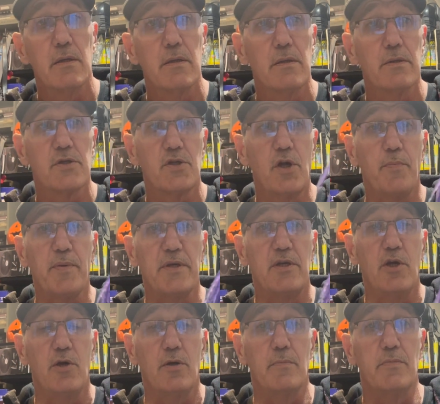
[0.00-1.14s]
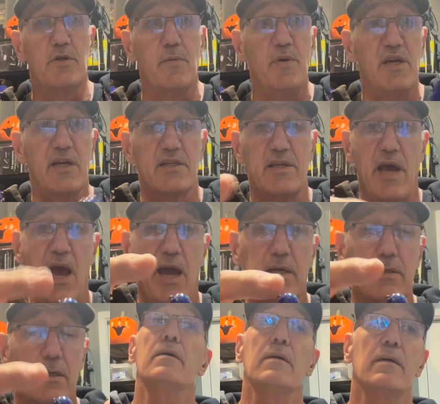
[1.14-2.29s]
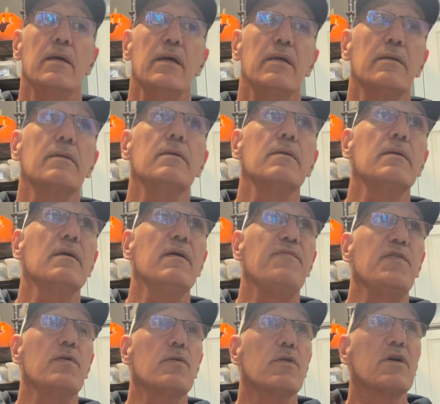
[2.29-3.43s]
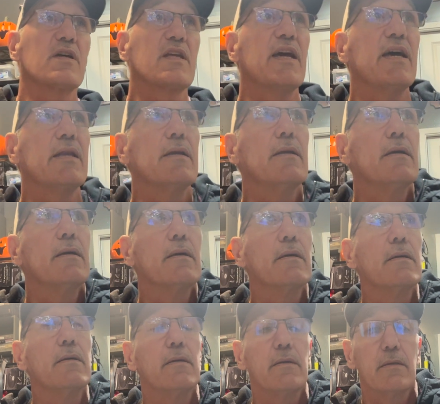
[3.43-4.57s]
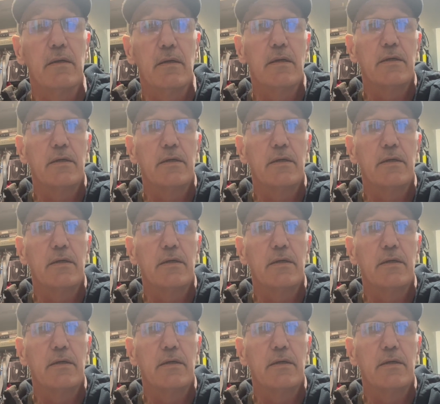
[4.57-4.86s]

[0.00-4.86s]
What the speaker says: Stupid tube, to be exact. And if you look at a